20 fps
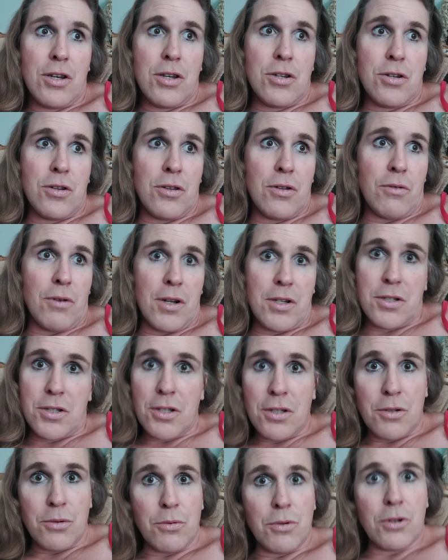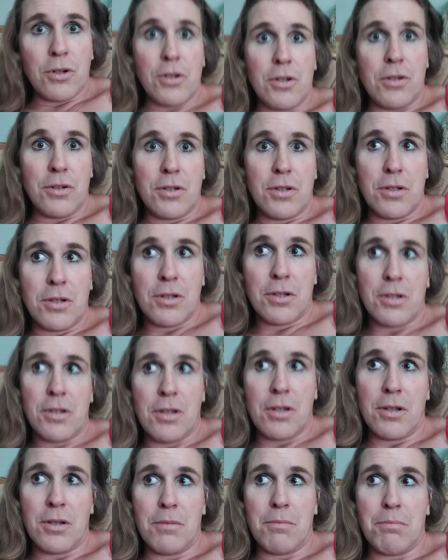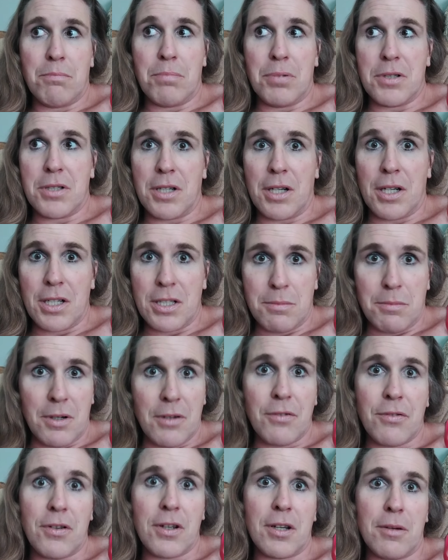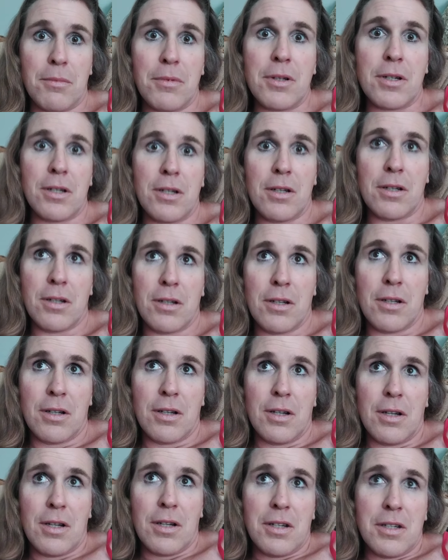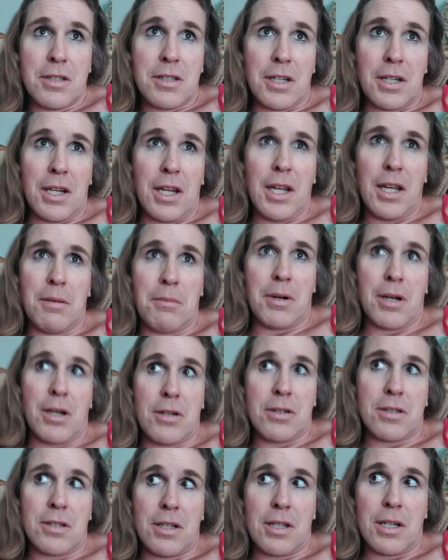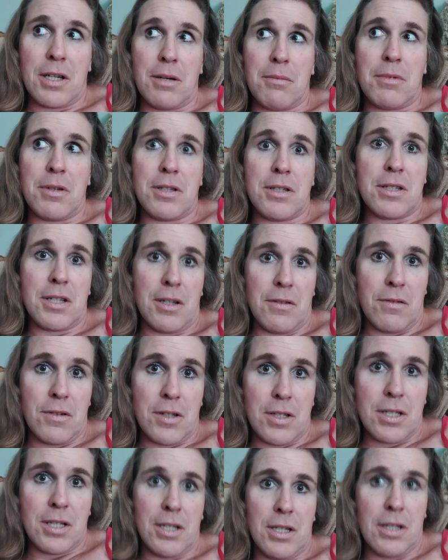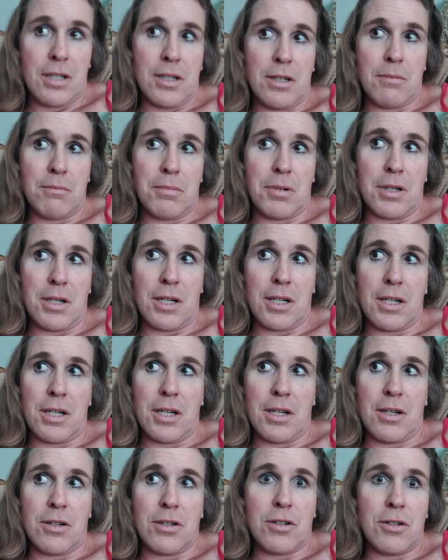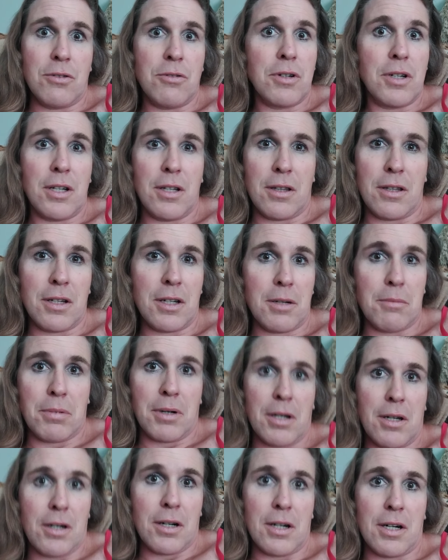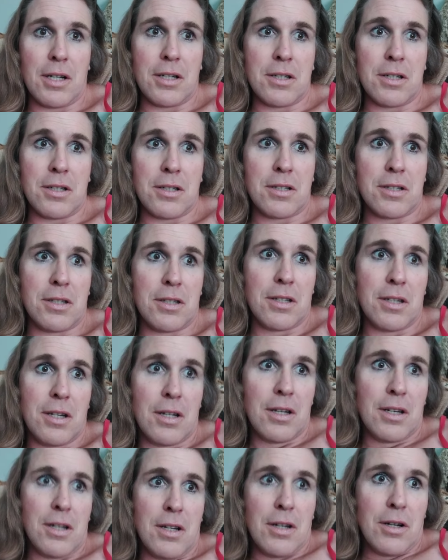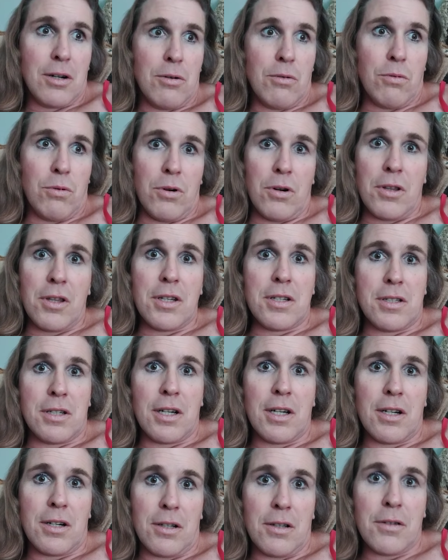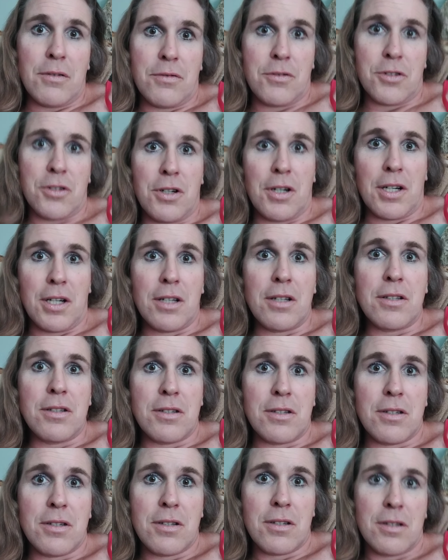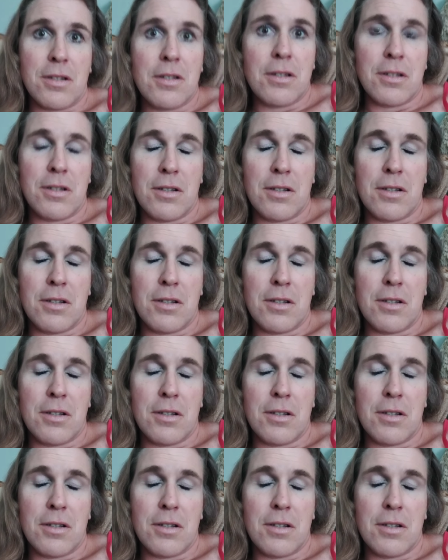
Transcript: to the rest of the world besides my family. I came out to them in 17, but I didn't do anything about it. I just or the title of trans.